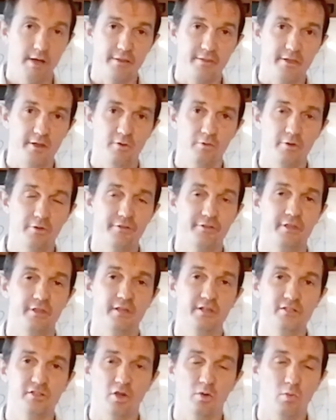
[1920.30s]
But there were
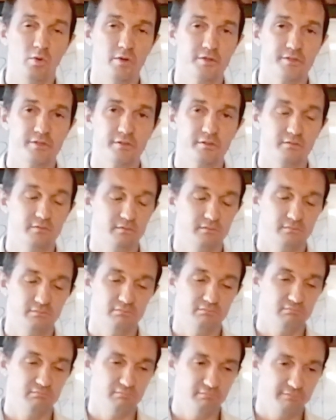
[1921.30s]
things I wasn't
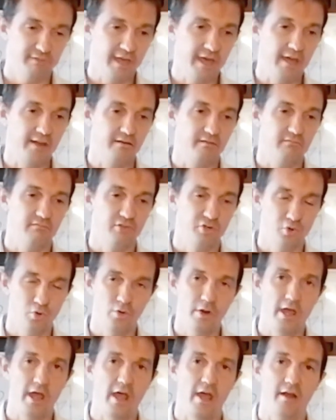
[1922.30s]
that
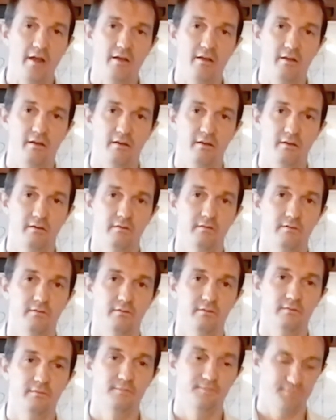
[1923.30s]
good at.
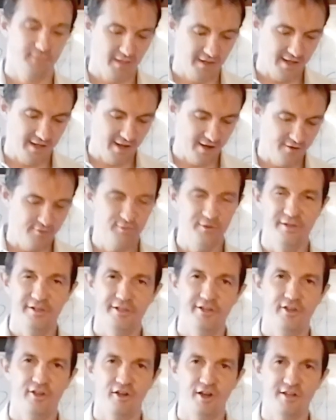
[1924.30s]
And now
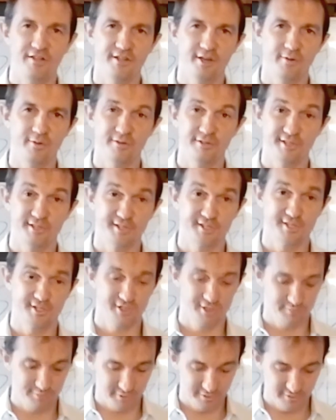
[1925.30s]
really, guys, I wasn't
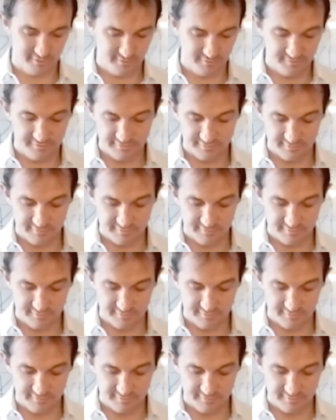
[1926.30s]
stupid.